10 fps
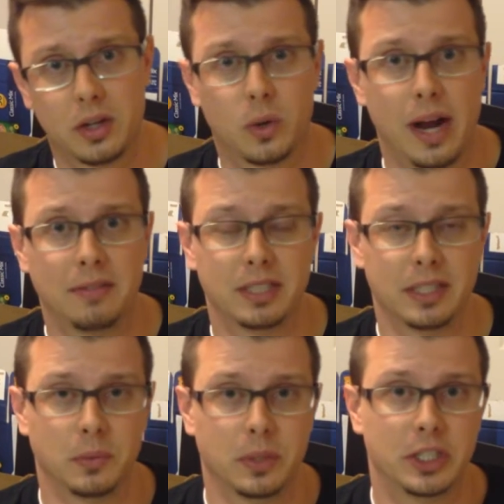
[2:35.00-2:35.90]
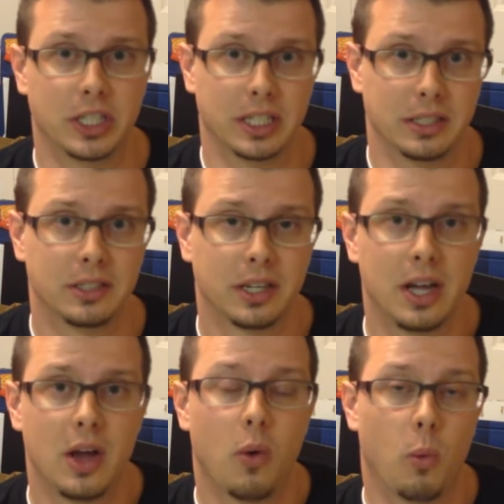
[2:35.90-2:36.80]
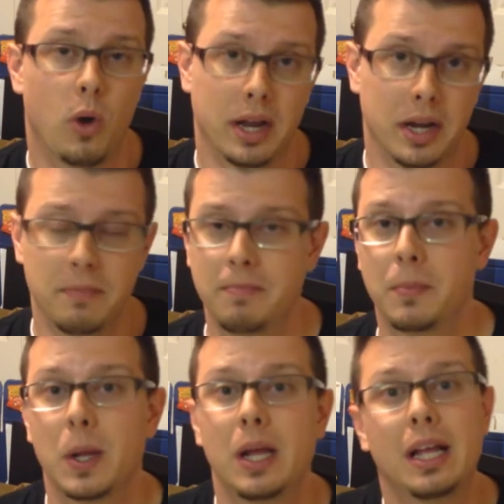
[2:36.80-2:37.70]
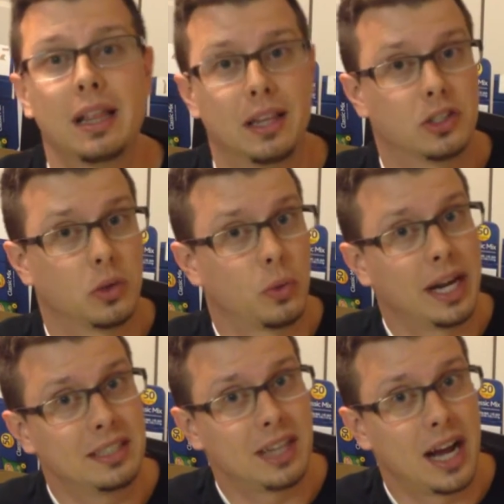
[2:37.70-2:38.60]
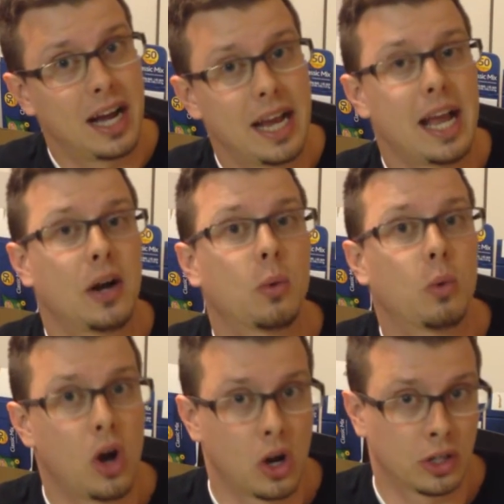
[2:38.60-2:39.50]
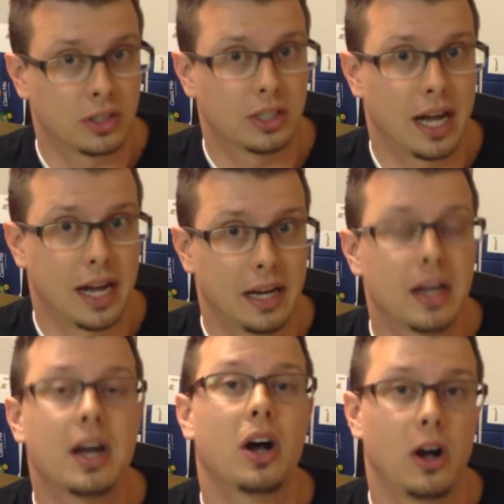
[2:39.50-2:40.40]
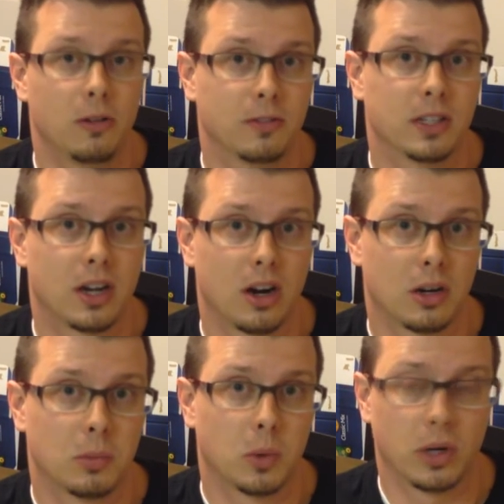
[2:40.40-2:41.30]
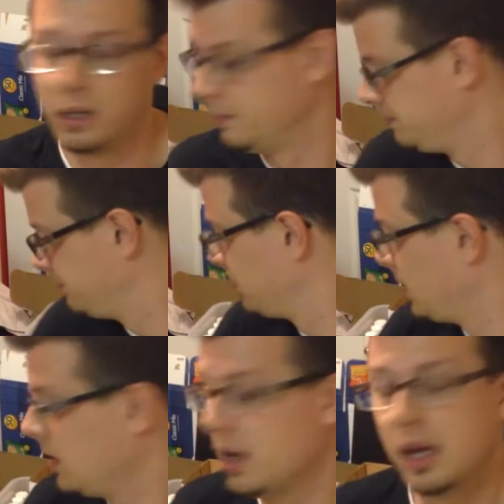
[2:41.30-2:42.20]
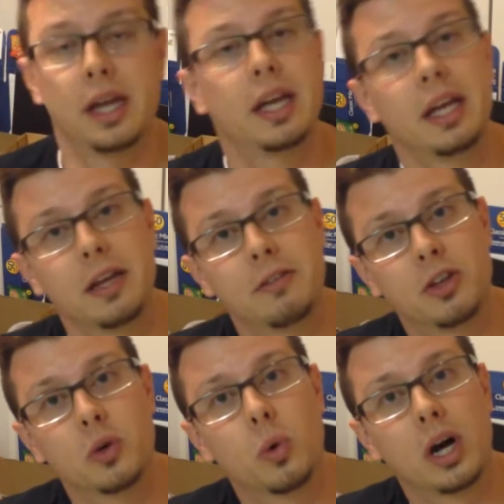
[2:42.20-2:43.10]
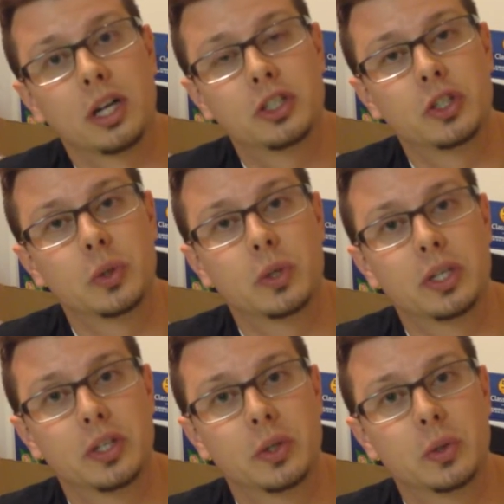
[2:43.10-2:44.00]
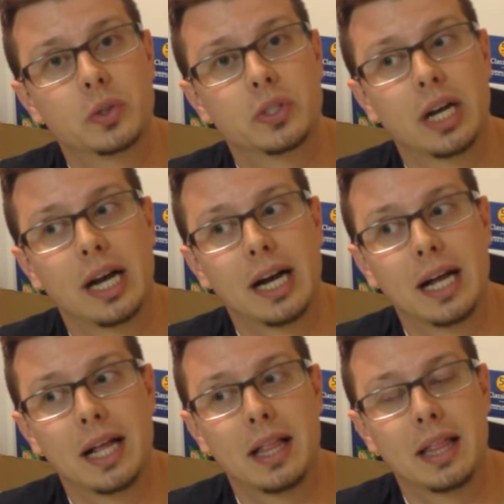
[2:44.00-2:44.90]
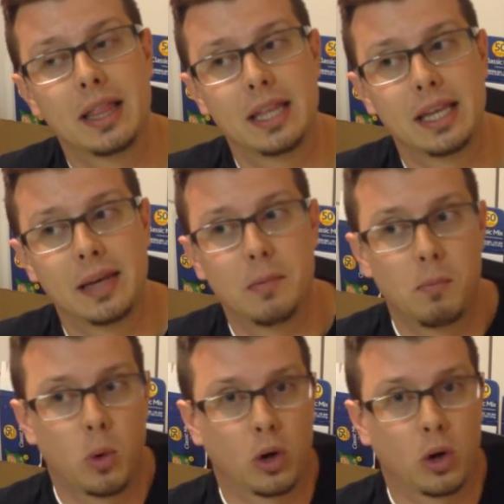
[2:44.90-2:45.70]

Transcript: crafting, which is, one, there's a right side and a wrong side of the cardboard. If you want to use the more